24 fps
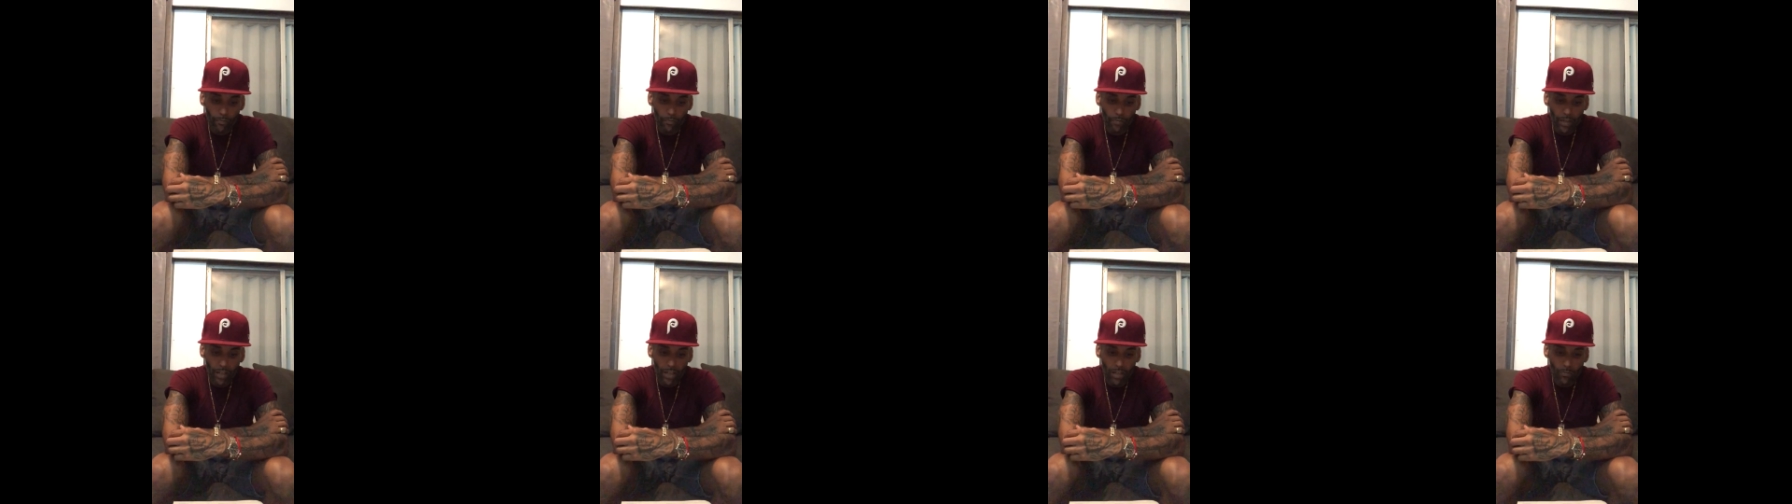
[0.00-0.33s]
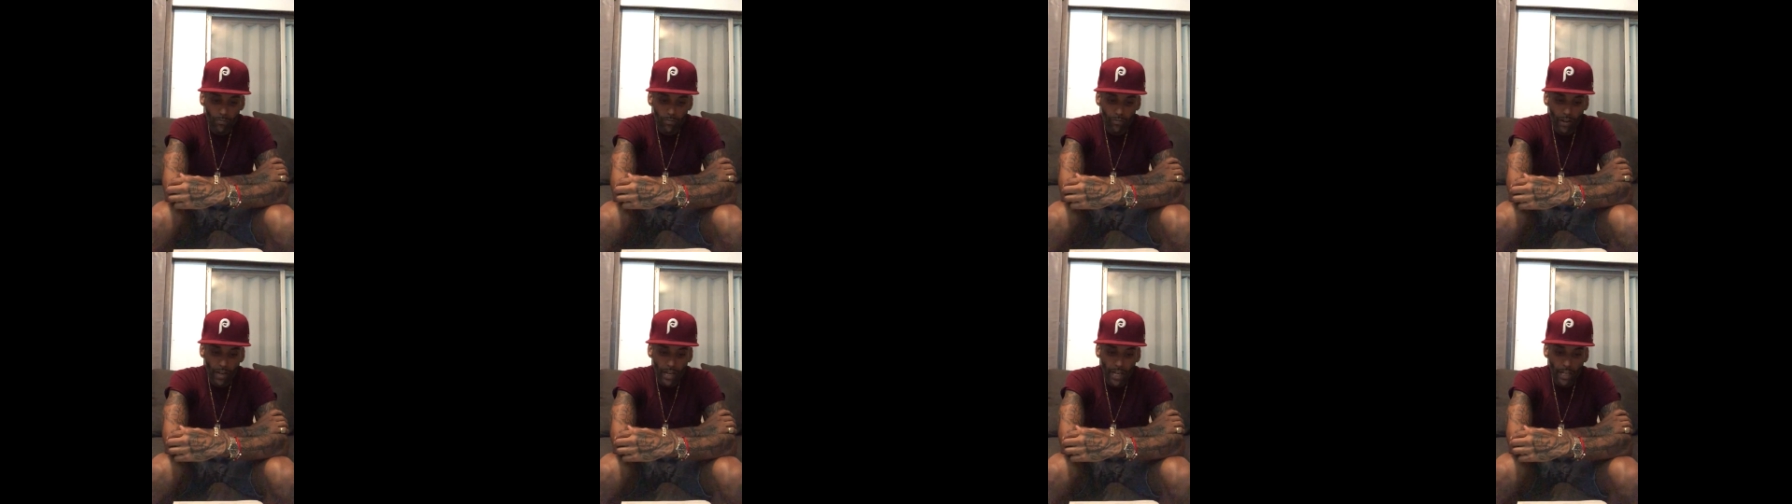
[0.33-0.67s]
pita
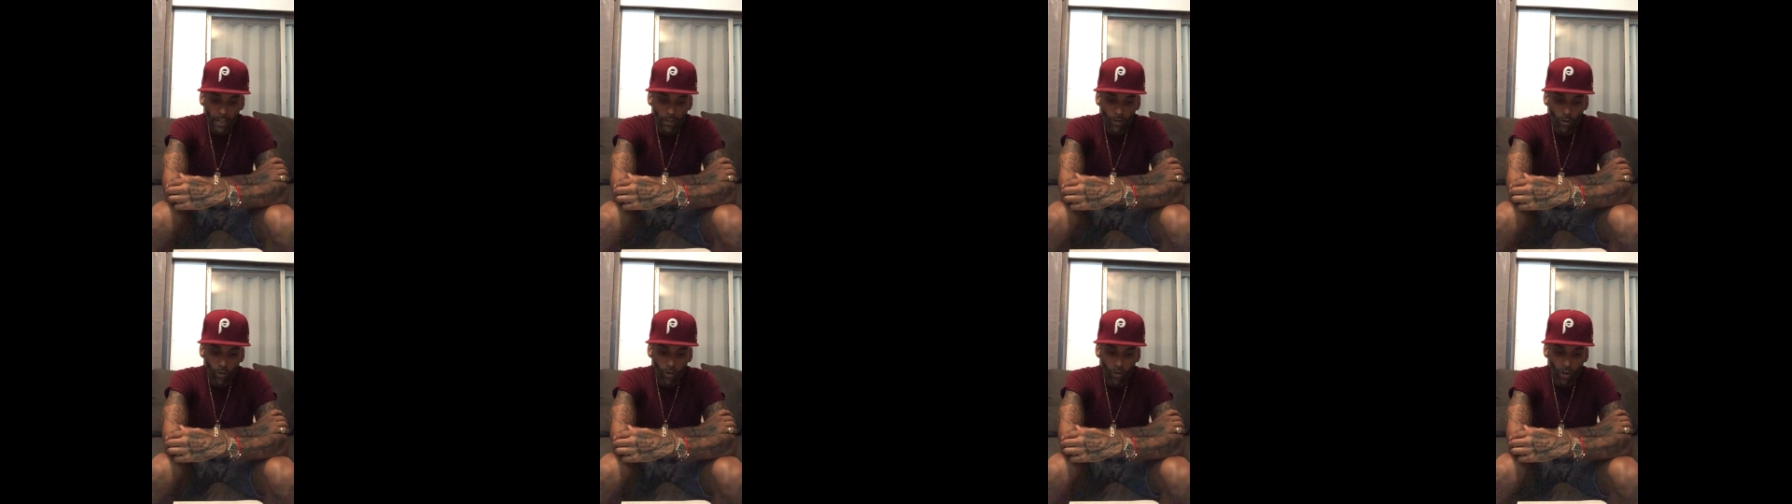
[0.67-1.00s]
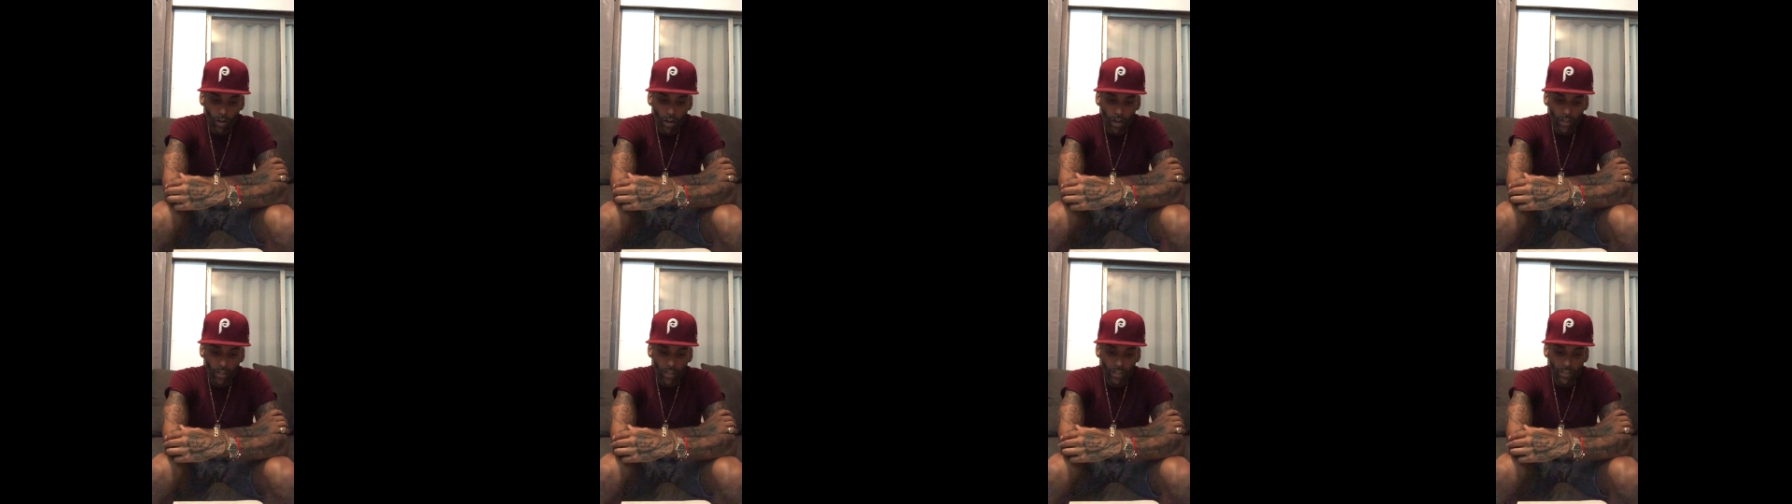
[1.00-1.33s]
bread
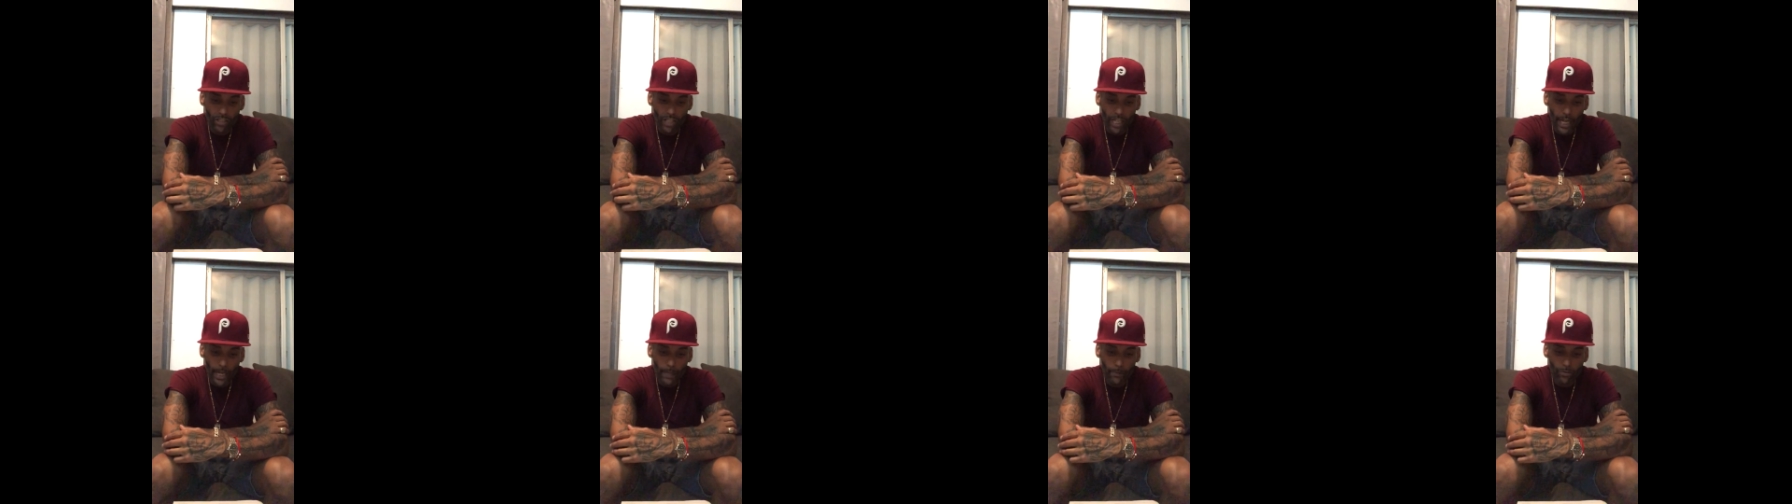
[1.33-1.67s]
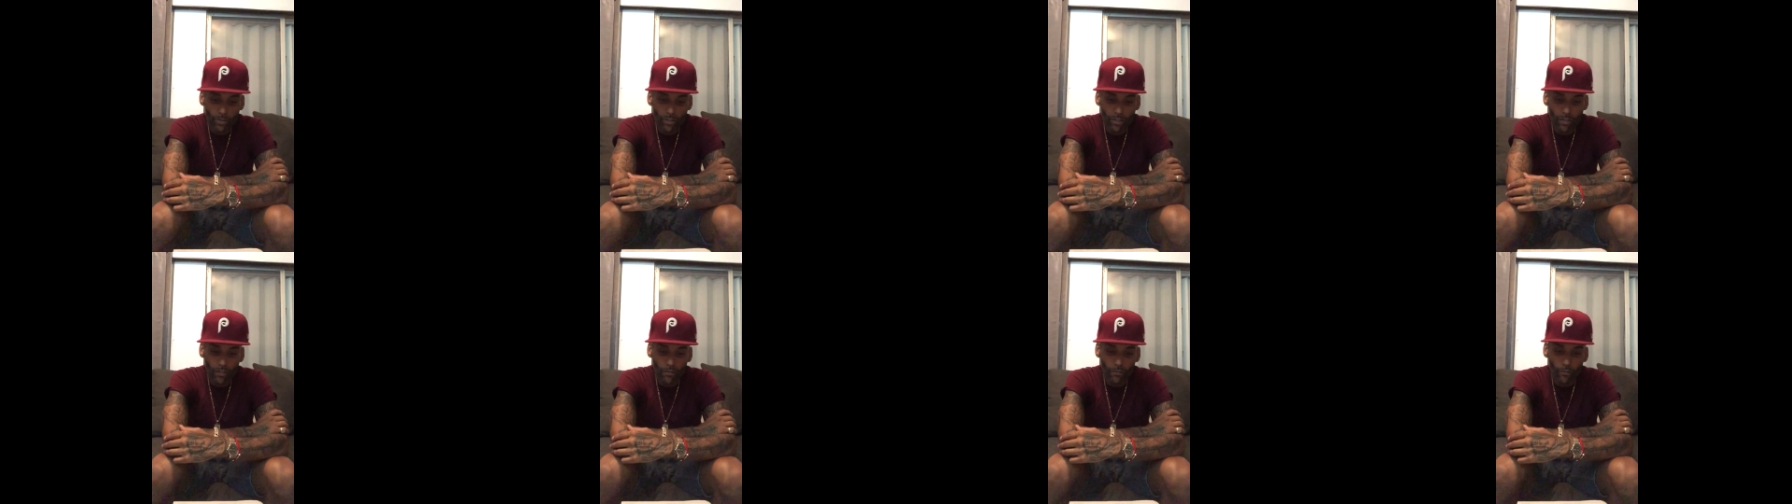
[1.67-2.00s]
or other
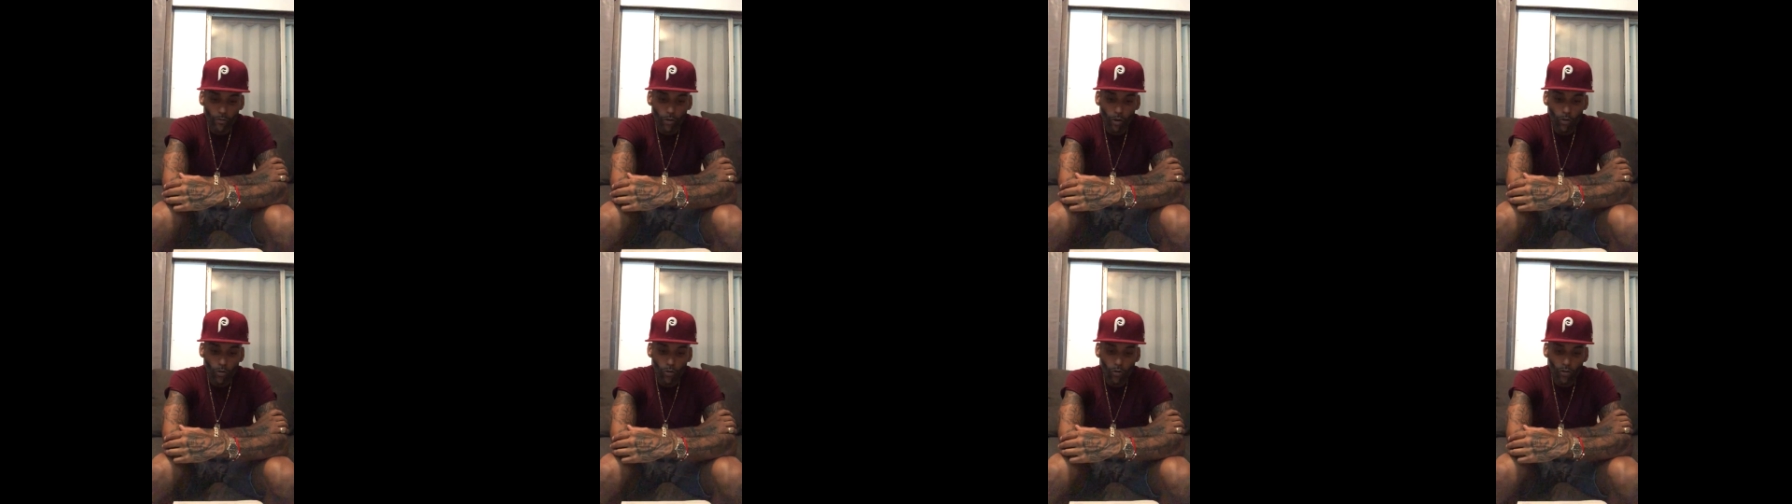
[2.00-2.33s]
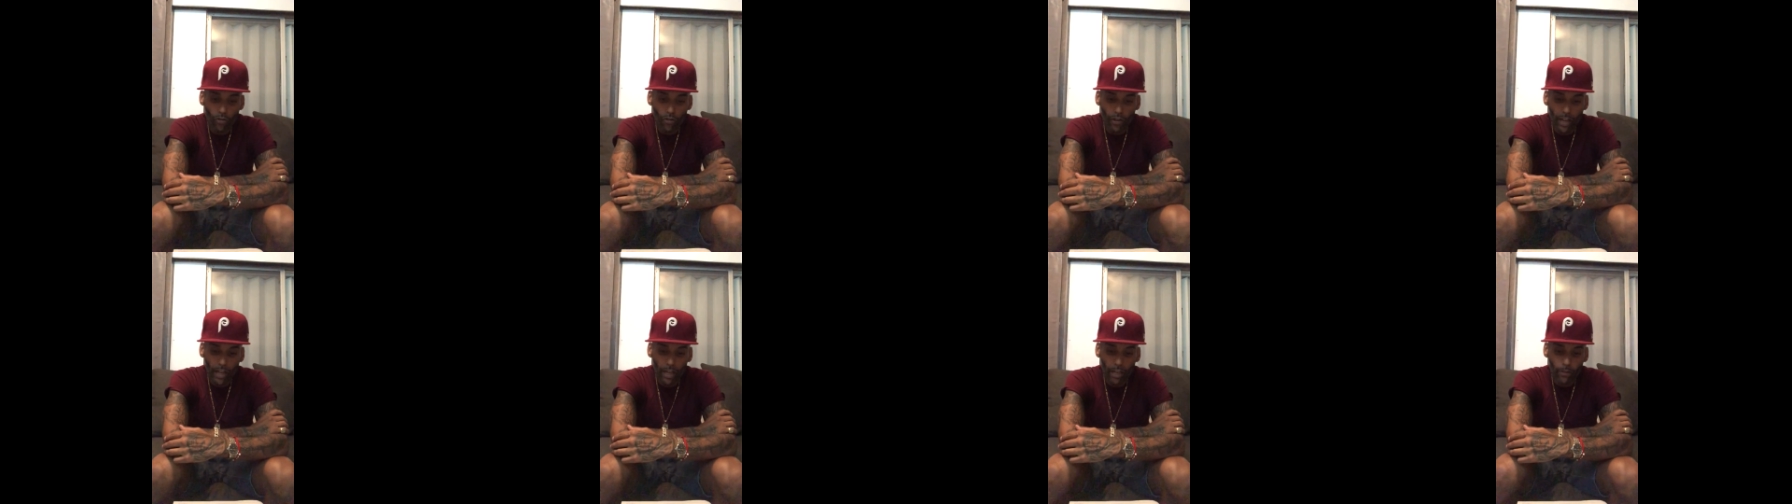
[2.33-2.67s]
types of whole
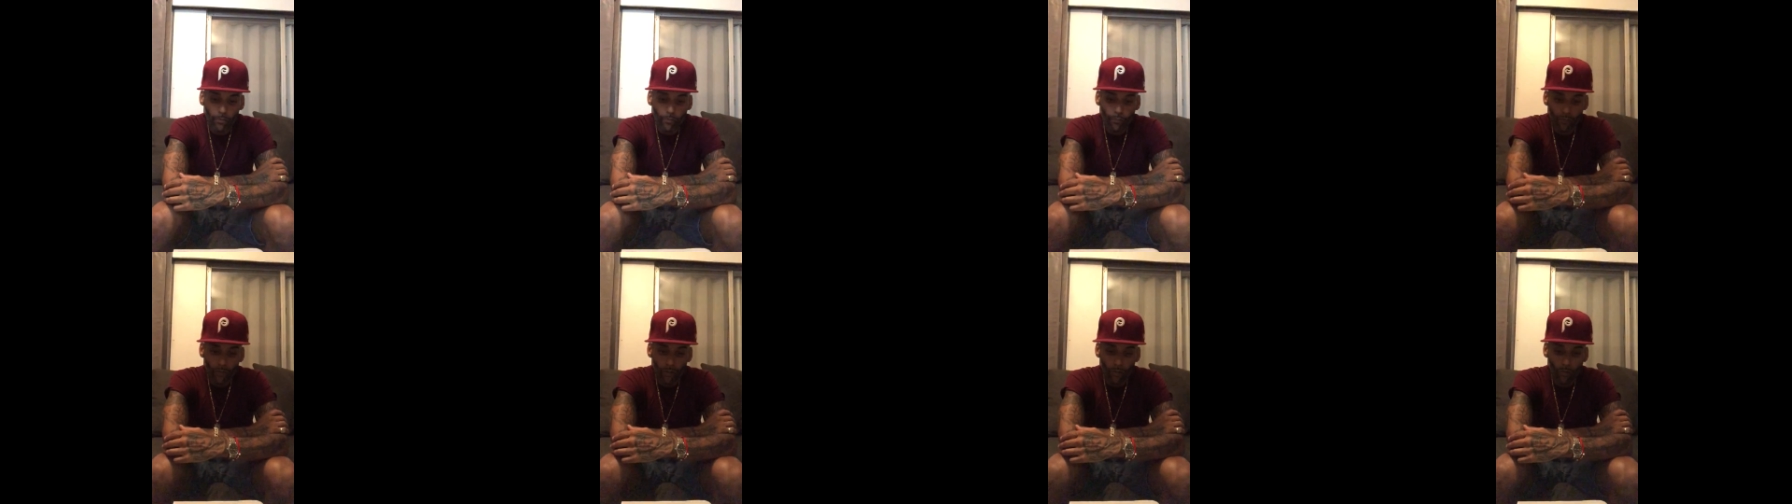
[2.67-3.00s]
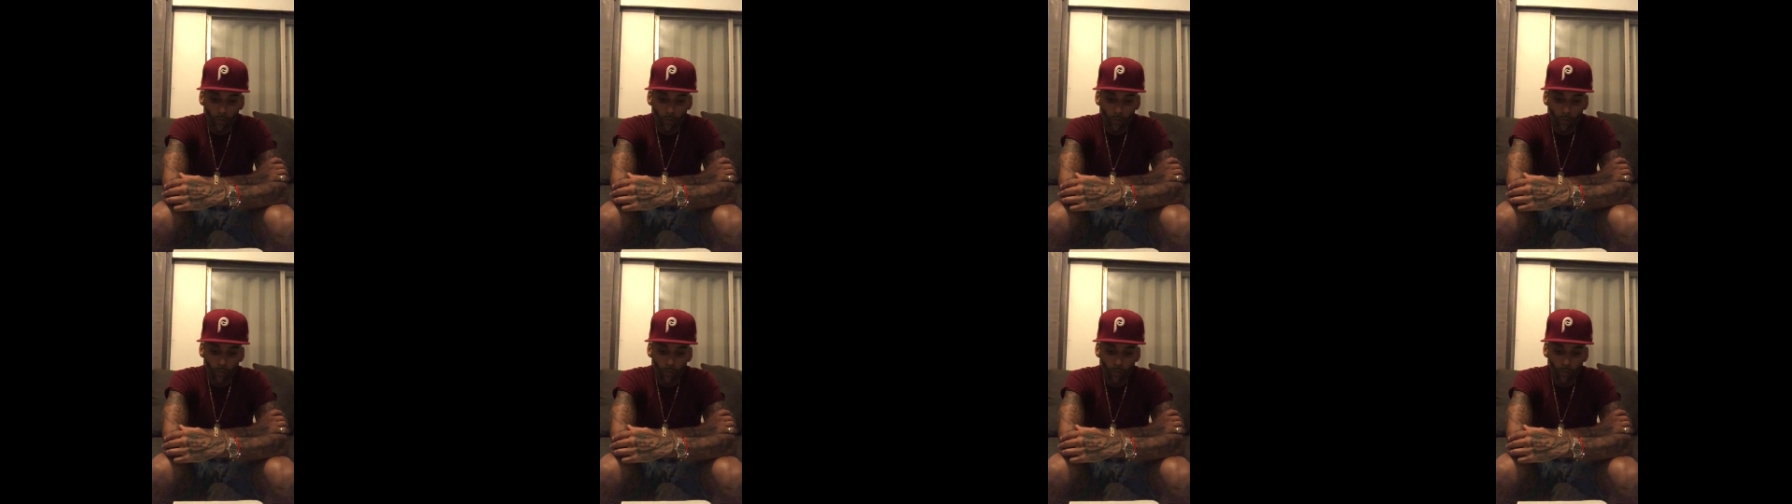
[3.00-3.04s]
grain